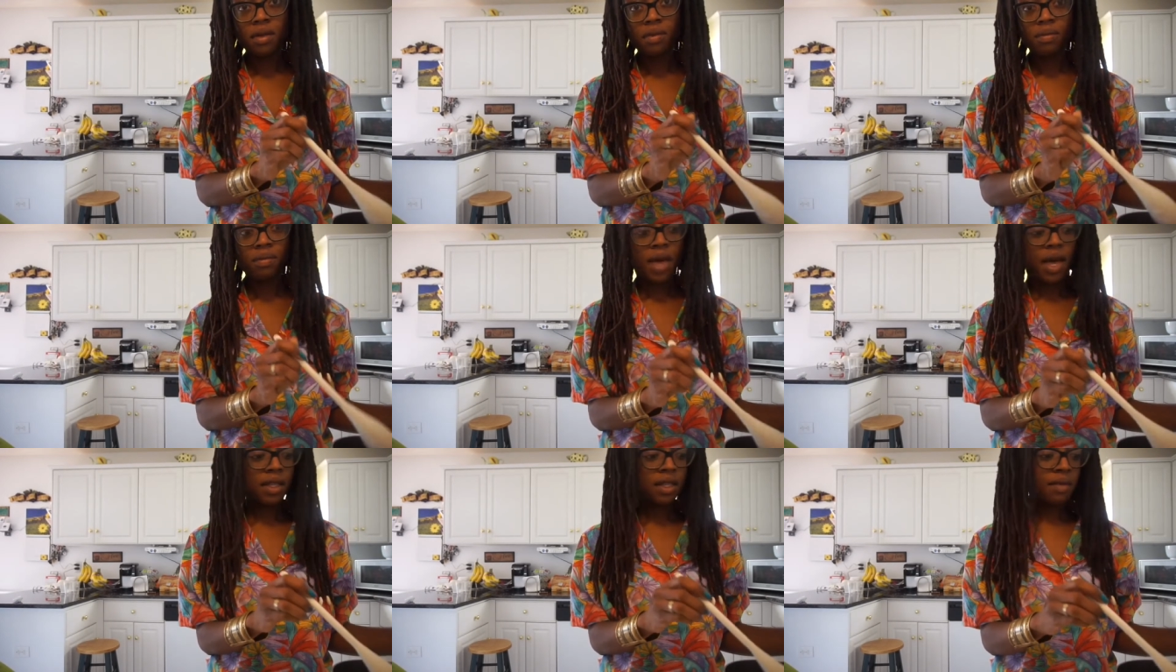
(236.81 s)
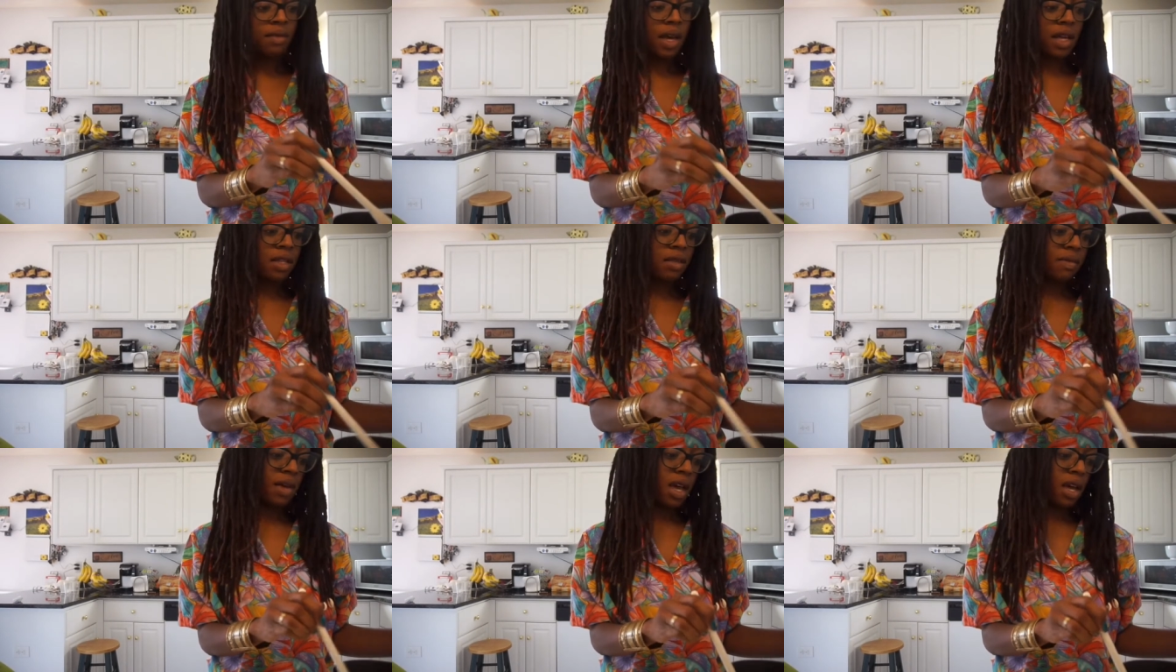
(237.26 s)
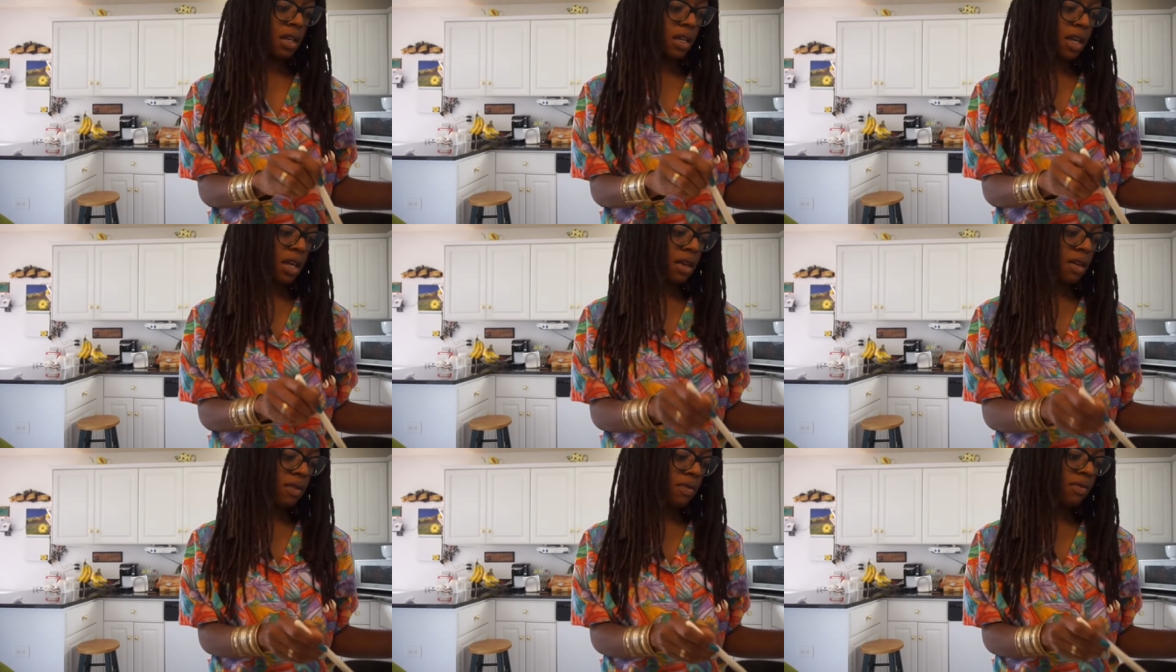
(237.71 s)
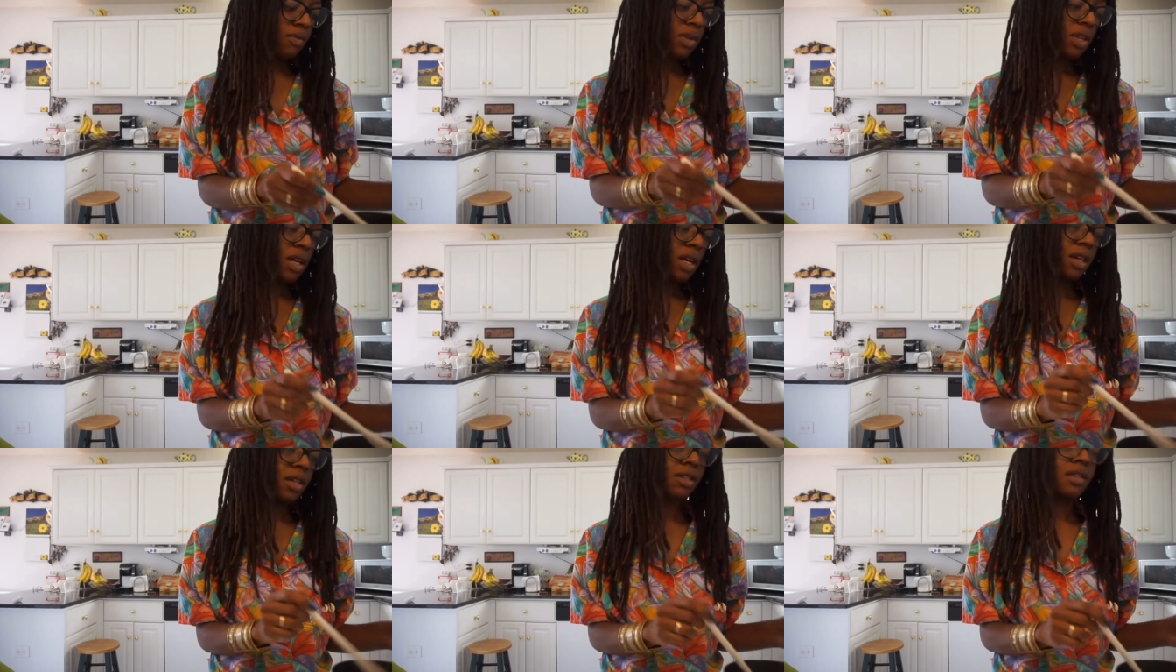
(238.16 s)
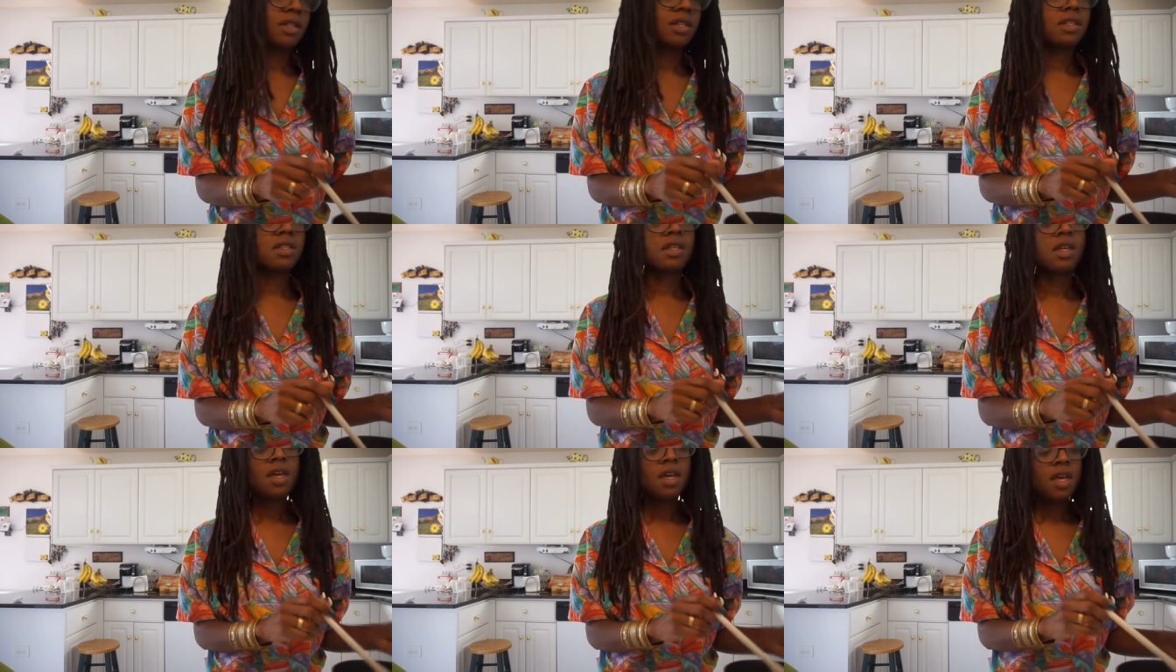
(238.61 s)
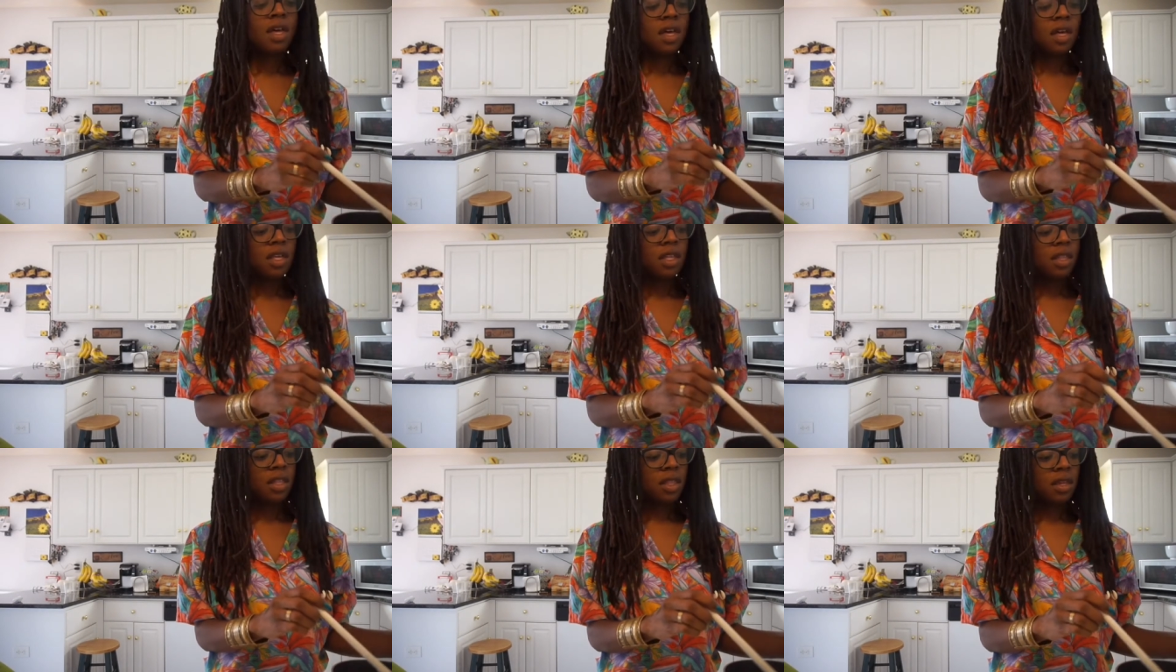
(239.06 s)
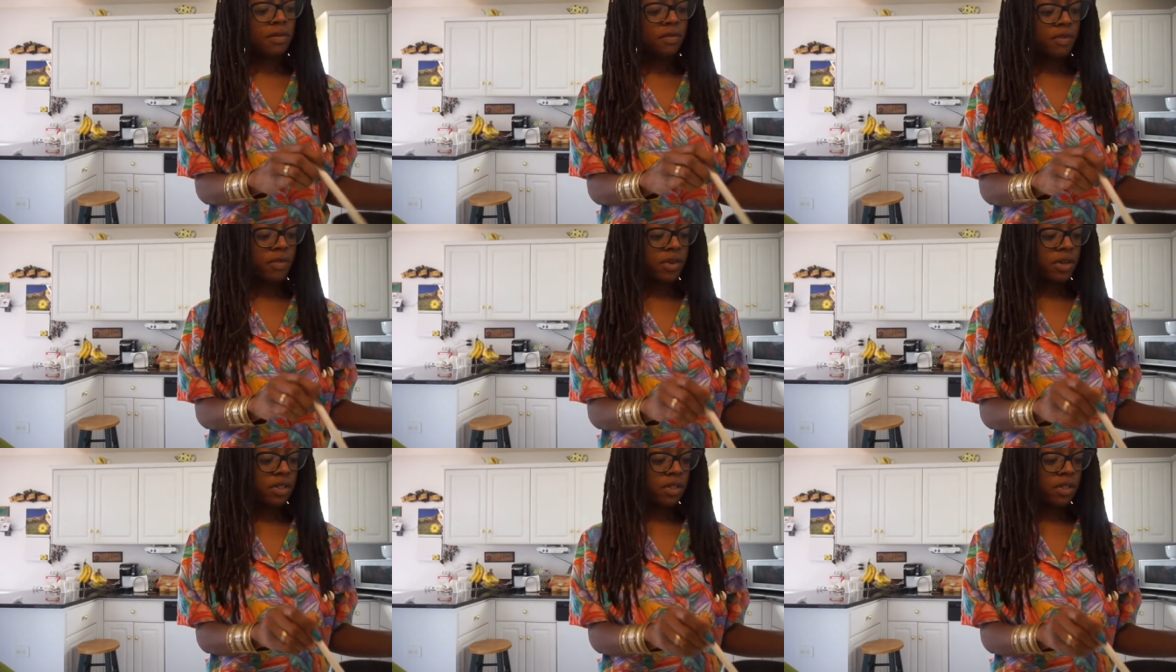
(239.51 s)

back to back to back now. Well, not look forward